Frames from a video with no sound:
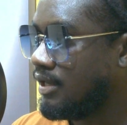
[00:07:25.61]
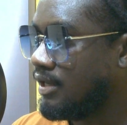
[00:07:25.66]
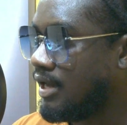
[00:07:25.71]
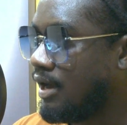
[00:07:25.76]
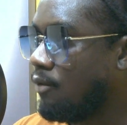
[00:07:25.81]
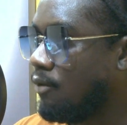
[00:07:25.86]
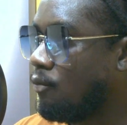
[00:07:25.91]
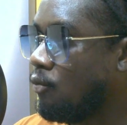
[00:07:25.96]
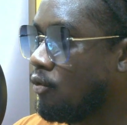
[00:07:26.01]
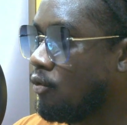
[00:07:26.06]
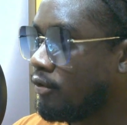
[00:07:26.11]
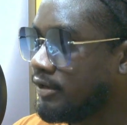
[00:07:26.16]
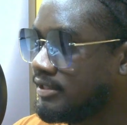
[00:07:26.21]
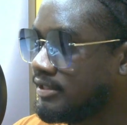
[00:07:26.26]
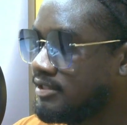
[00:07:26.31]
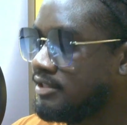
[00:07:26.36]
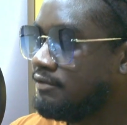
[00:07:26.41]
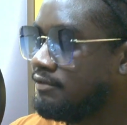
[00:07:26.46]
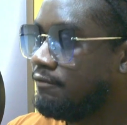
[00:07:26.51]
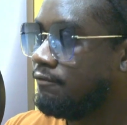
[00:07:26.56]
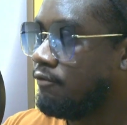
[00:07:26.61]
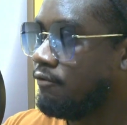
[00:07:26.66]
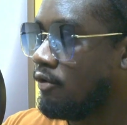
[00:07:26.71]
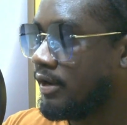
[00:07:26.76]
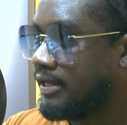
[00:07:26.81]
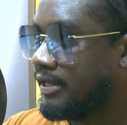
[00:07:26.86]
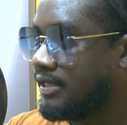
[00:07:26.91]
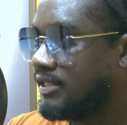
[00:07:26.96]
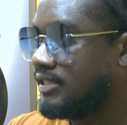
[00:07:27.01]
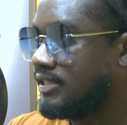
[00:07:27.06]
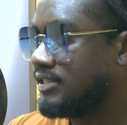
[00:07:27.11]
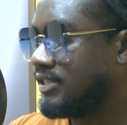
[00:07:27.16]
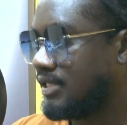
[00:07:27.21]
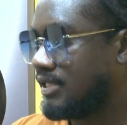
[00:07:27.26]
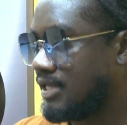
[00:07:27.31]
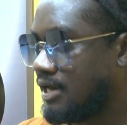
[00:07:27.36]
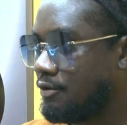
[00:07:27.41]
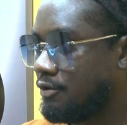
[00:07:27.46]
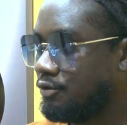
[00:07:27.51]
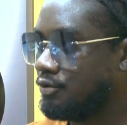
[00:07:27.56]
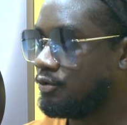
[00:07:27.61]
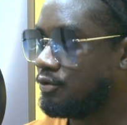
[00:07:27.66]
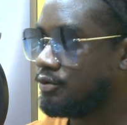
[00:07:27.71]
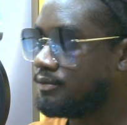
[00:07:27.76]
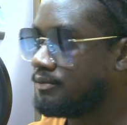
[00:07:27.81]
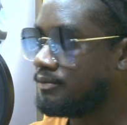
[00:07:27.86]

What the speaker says: a warranty voiding scenario.